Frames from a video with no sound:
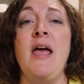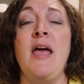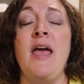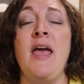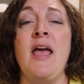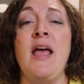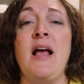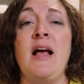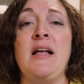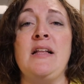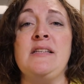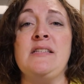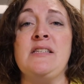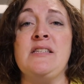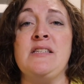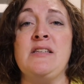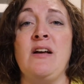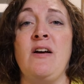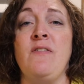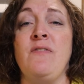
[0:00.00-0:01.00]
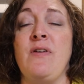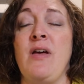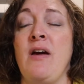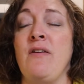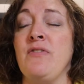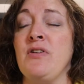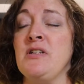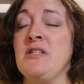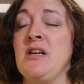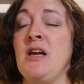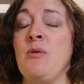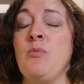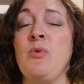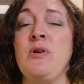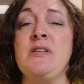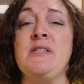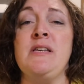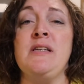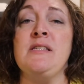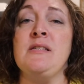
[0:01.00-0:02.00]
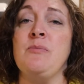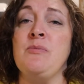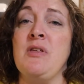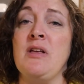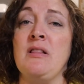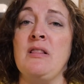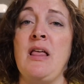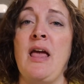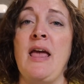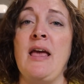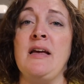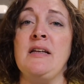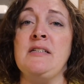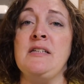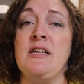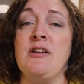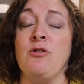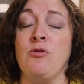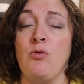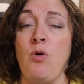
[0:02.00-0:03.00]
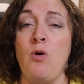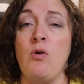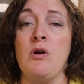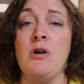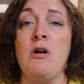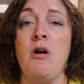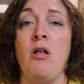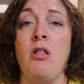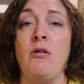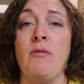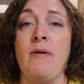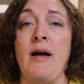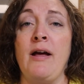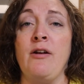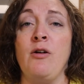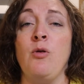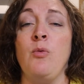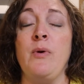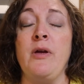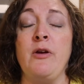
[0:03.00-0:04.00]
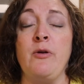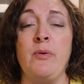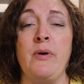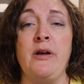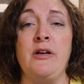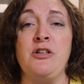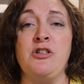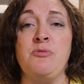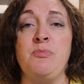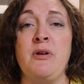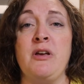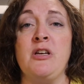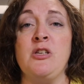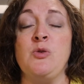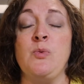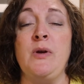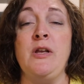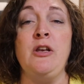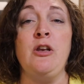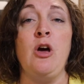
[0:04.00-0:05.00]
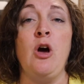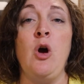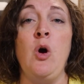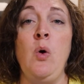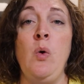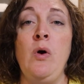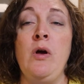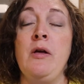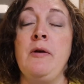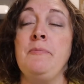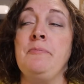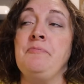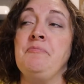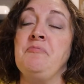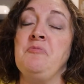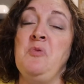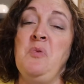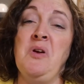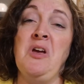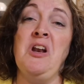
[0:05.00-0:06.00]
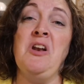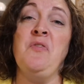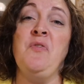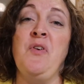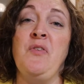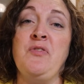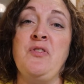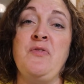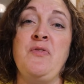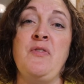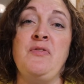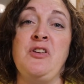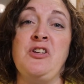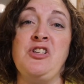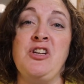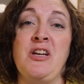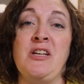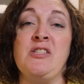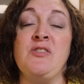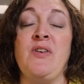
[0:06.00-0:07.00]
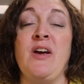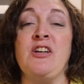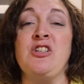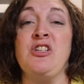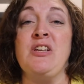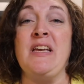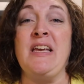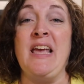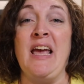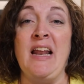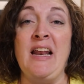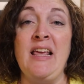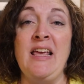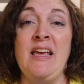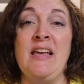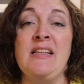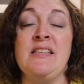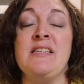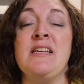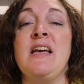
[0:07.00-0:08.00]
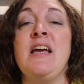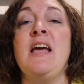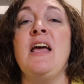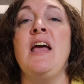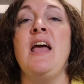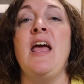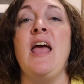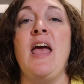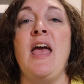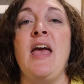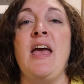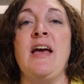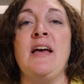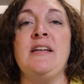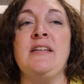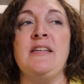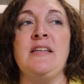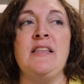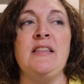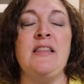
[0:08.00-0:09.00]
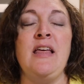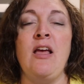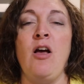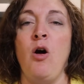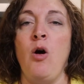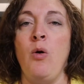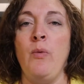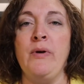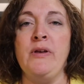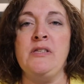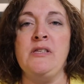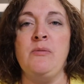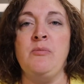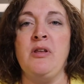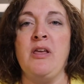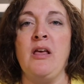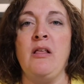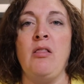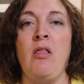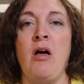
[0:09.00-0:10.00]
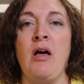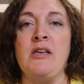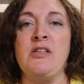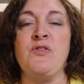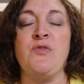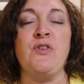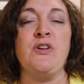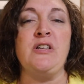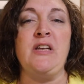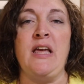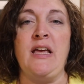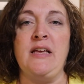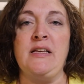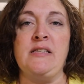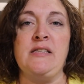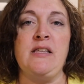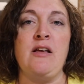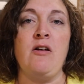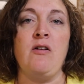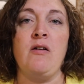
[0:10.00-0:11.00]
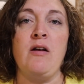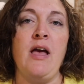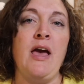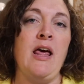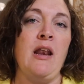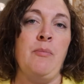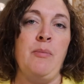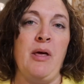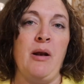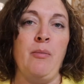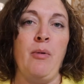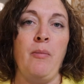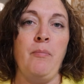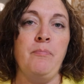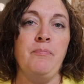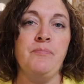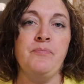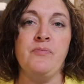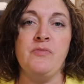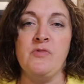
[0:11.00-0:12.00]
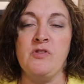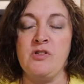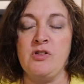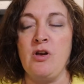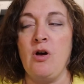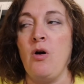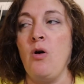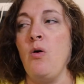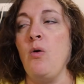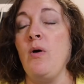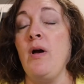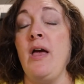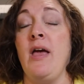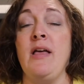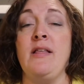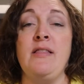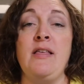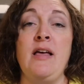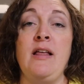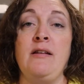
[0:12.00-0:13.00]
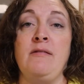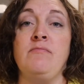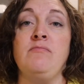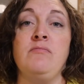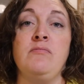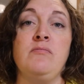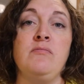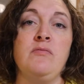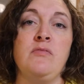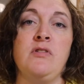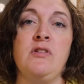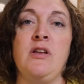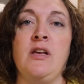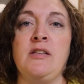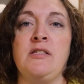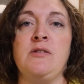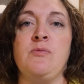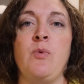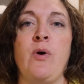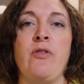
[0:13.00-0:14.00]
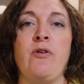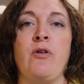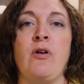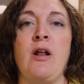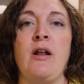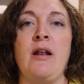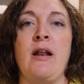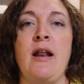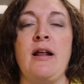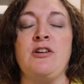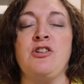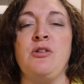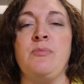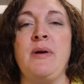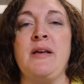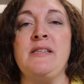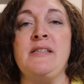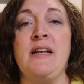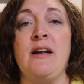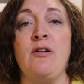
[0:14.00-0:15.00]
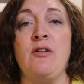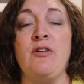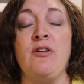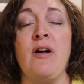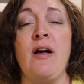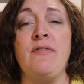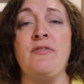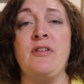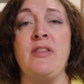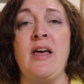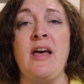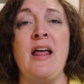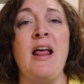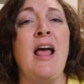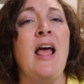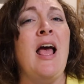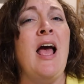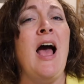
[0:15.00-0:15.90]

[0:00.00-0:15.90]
And stuff, every time we see something land in Aurora, Colorado, we cringe because we know we've got a 50-50 chance of actually getting it. And they always seem to get lost for days there at a minimum. So, and then it's whether or not it actually makes it out of there after that.